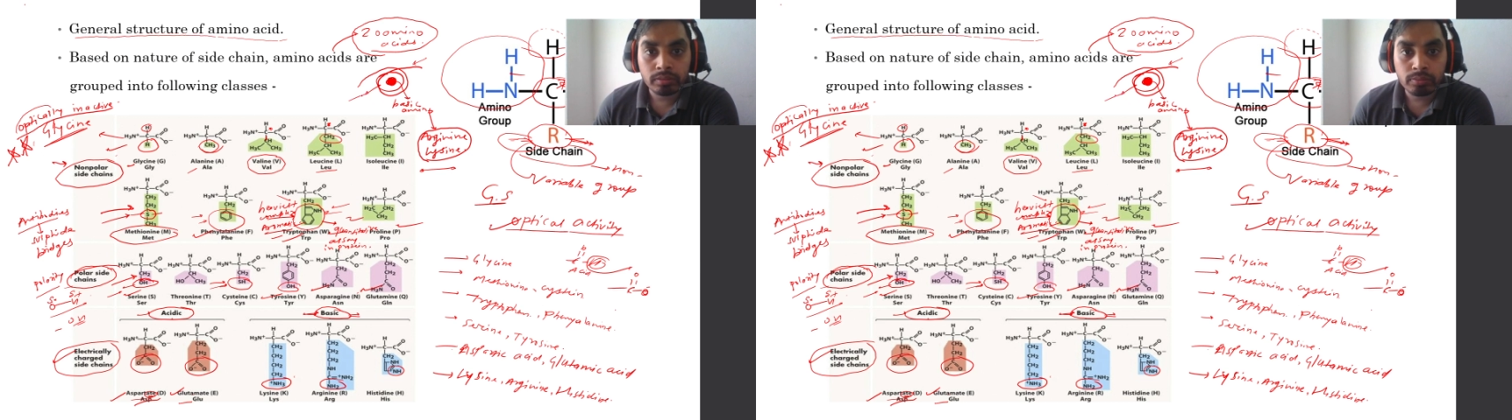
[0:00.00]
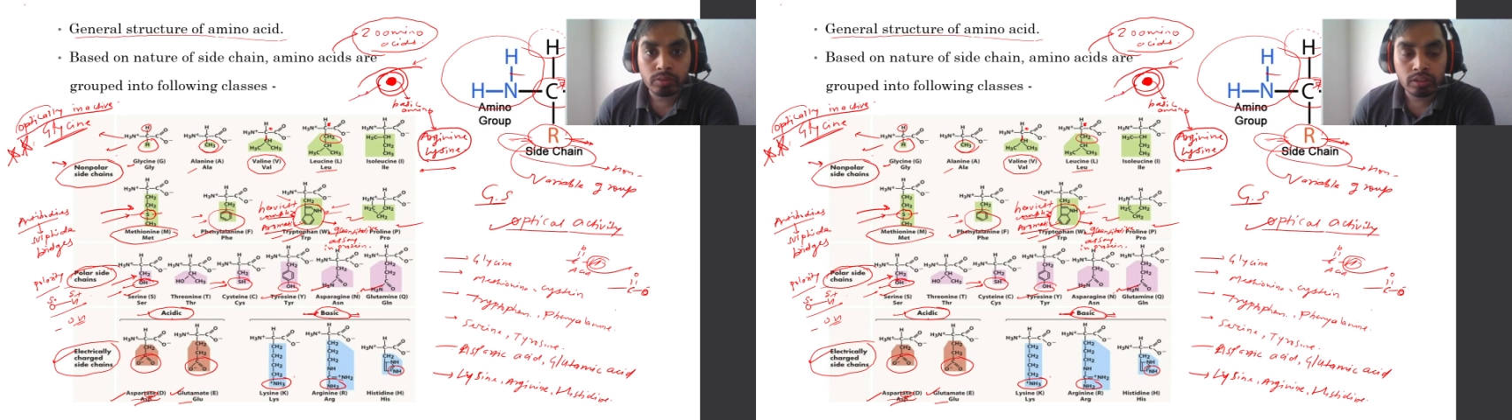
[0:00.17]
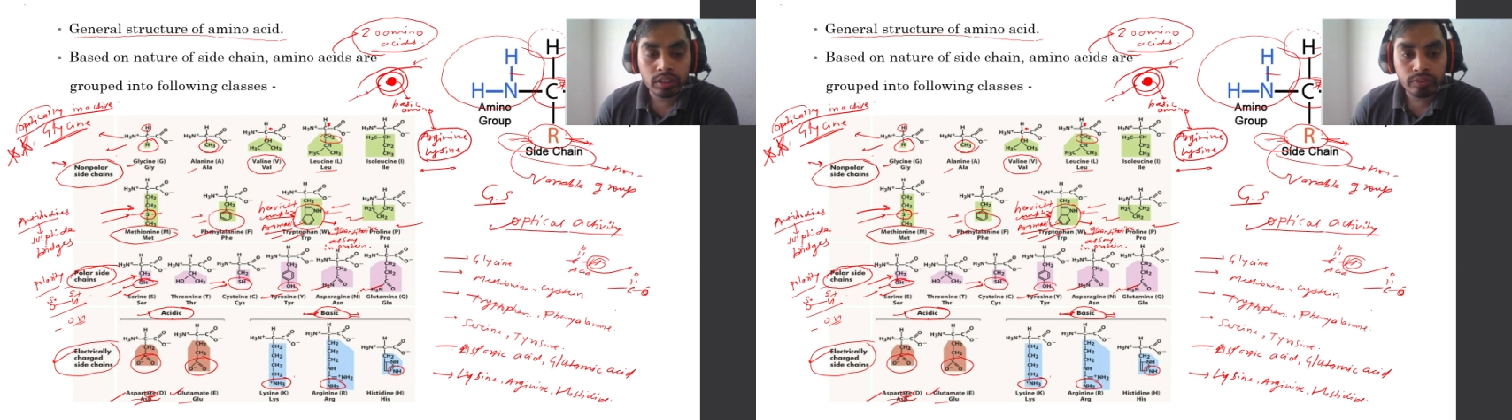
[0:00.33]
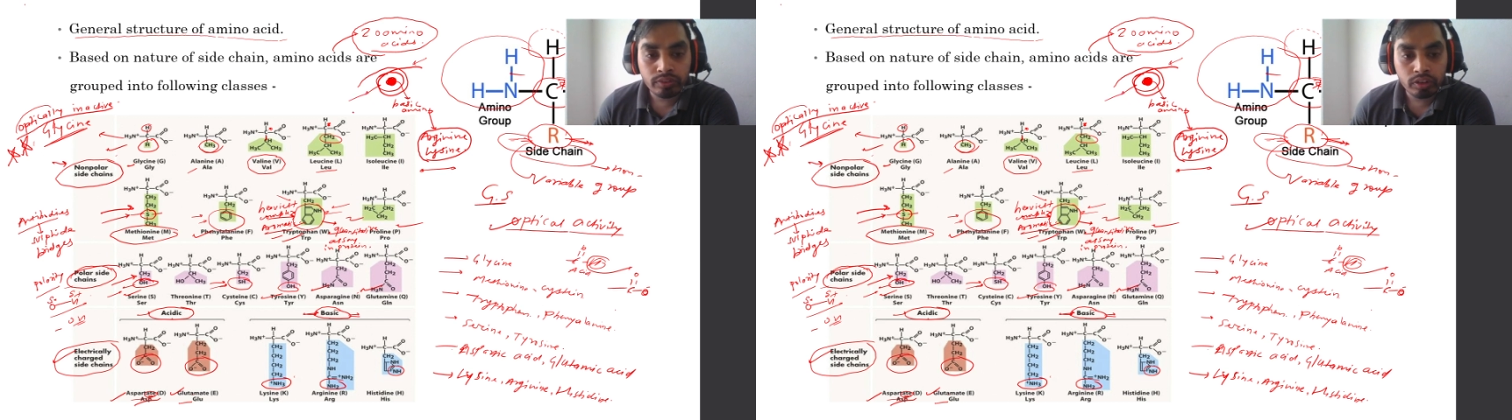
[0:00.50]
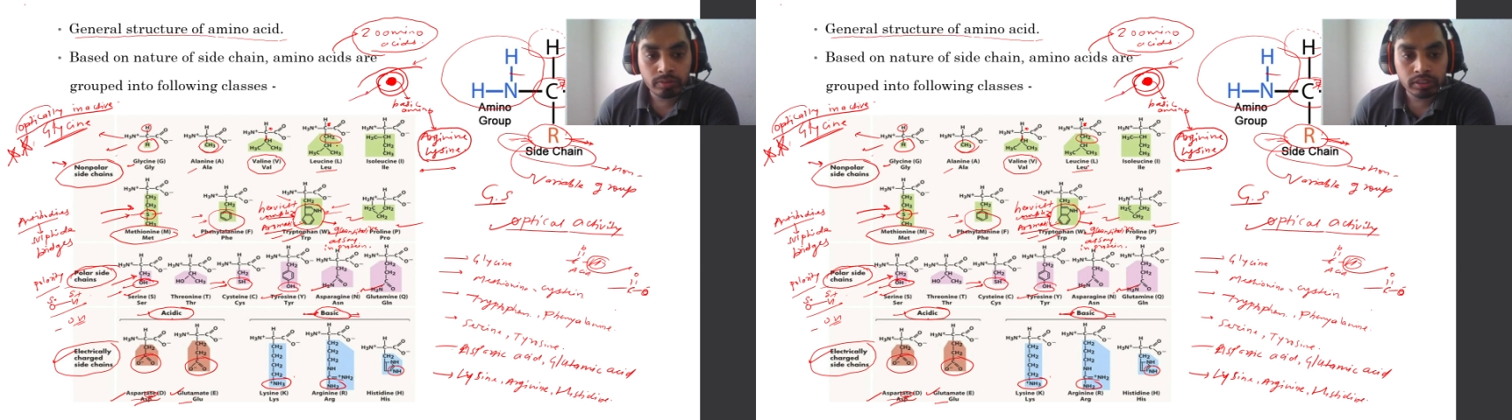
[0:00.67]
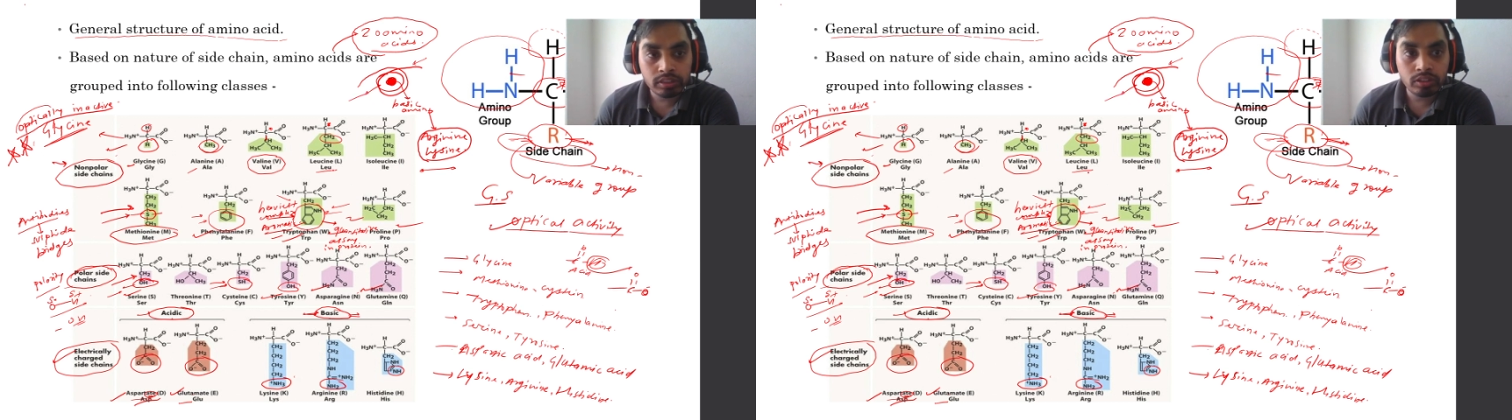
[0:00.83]
more
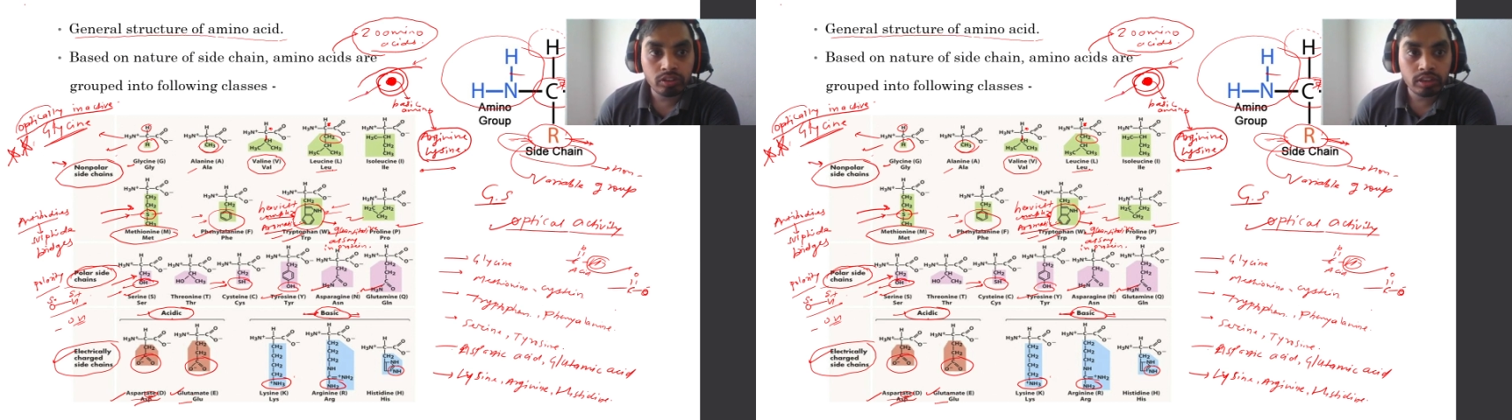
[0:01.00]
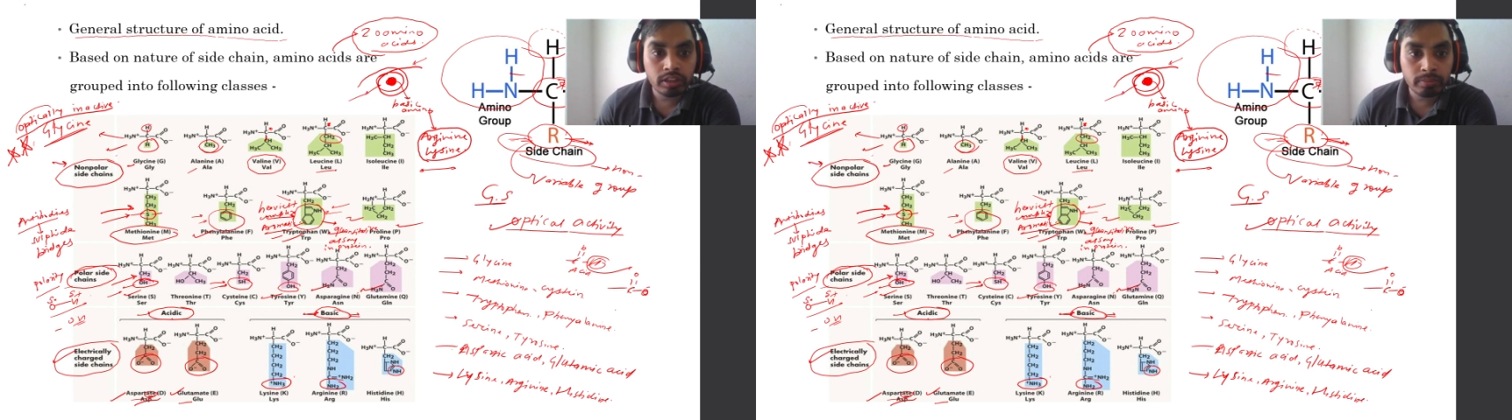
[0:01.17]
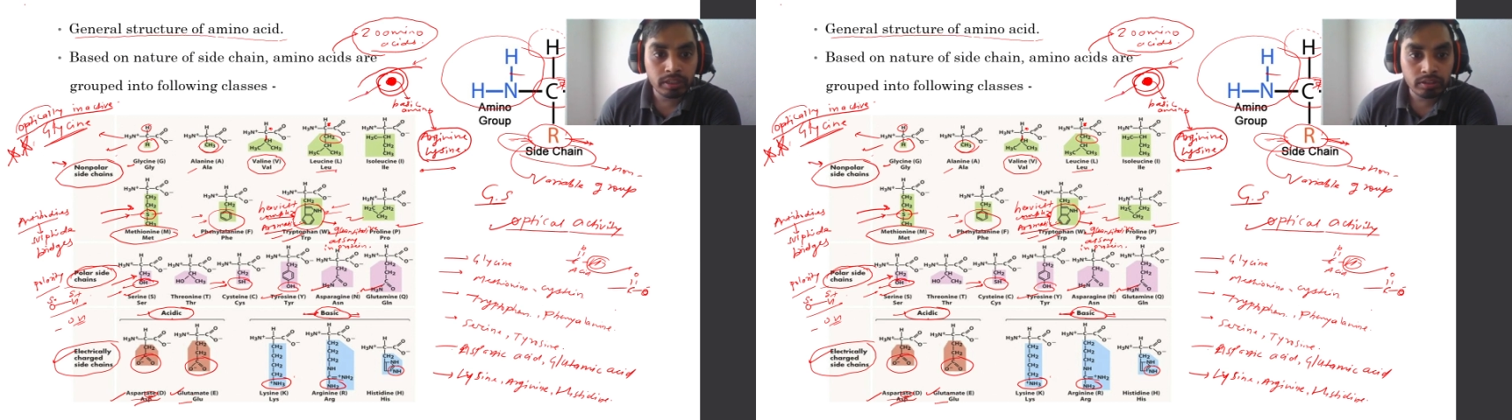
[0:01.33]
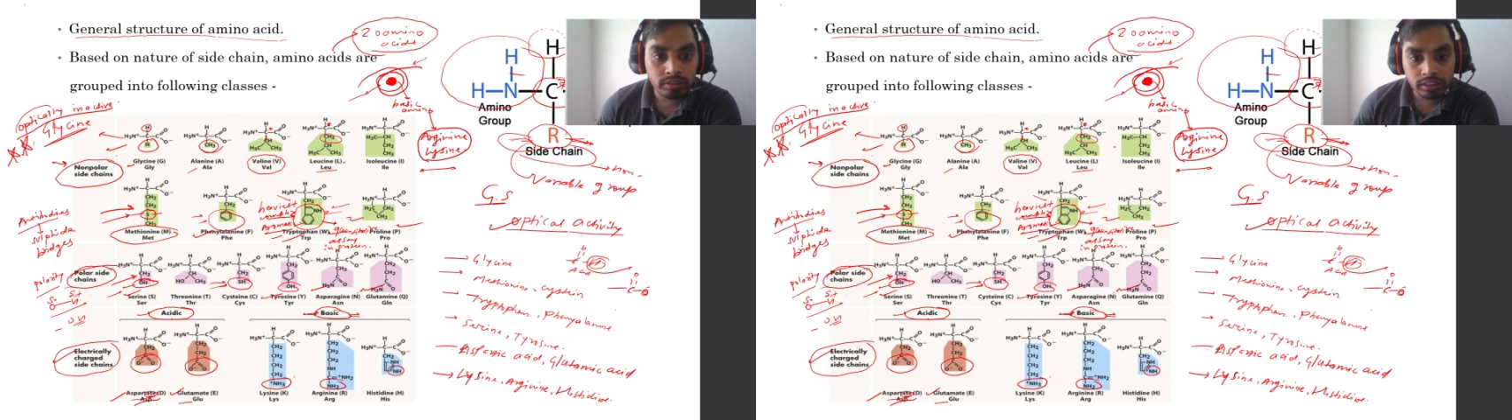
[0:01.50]
information on amino